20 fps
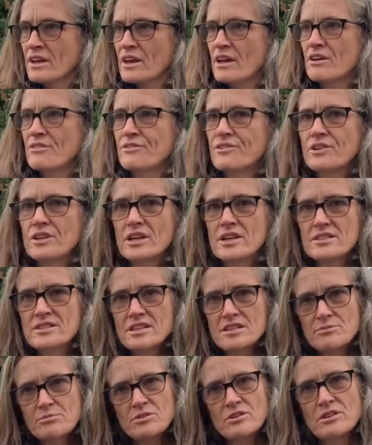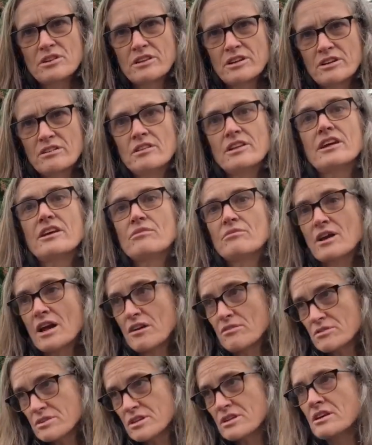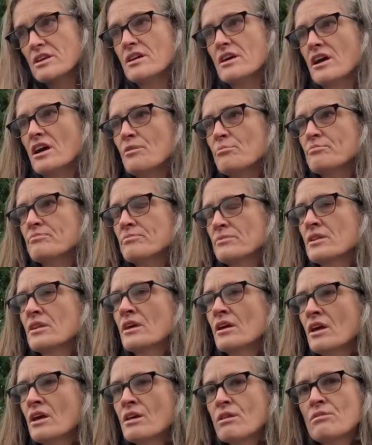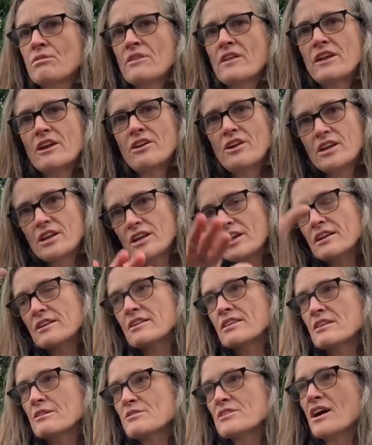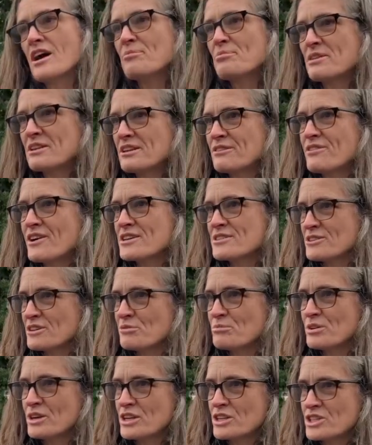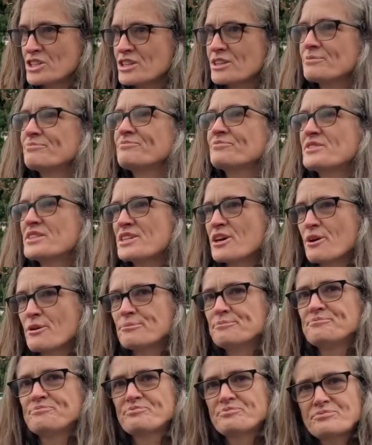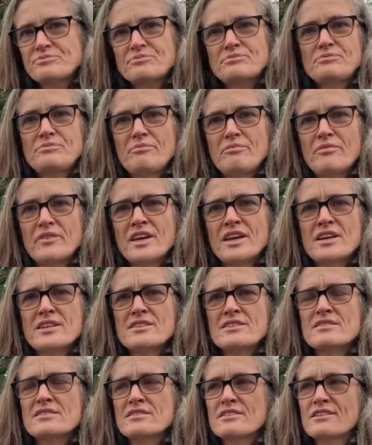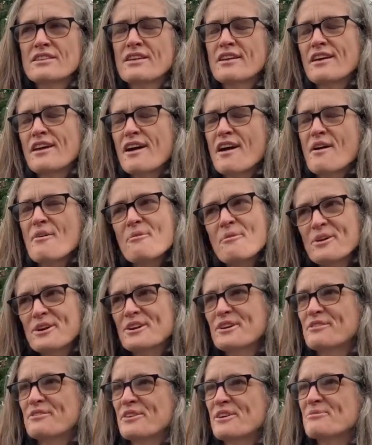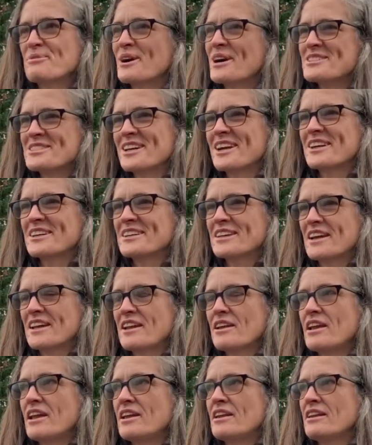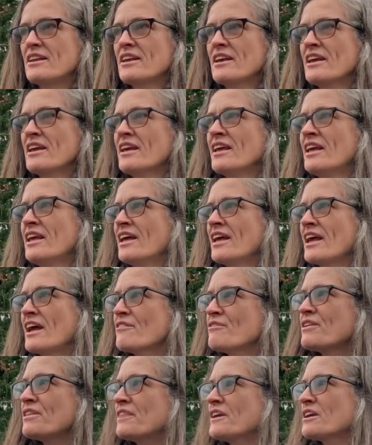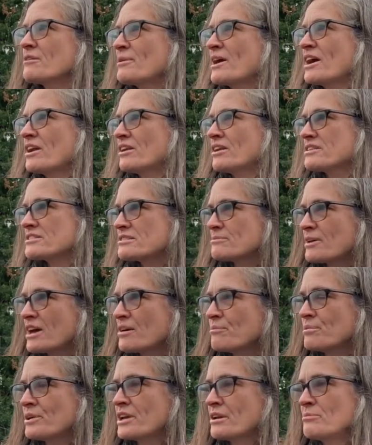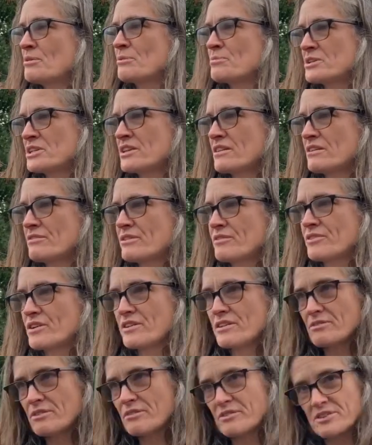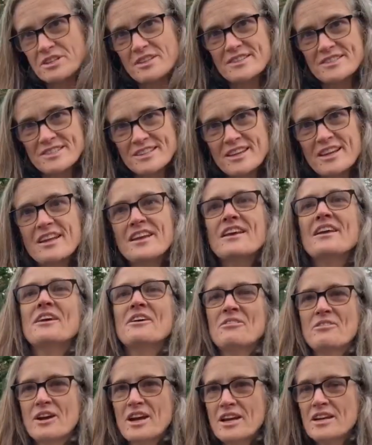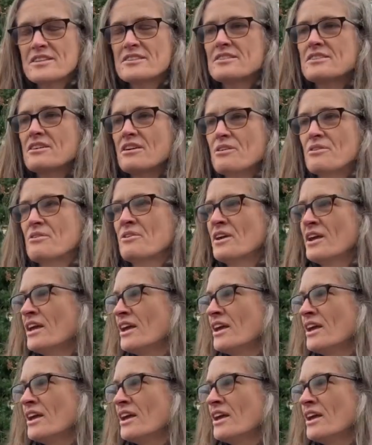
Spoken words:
a fully accessible, clear, lit route up through that area to get to the top of the DeFazio Bridge. So it's a wonderful project. And everything about it is about bringing people to the river and the river to the city, right? So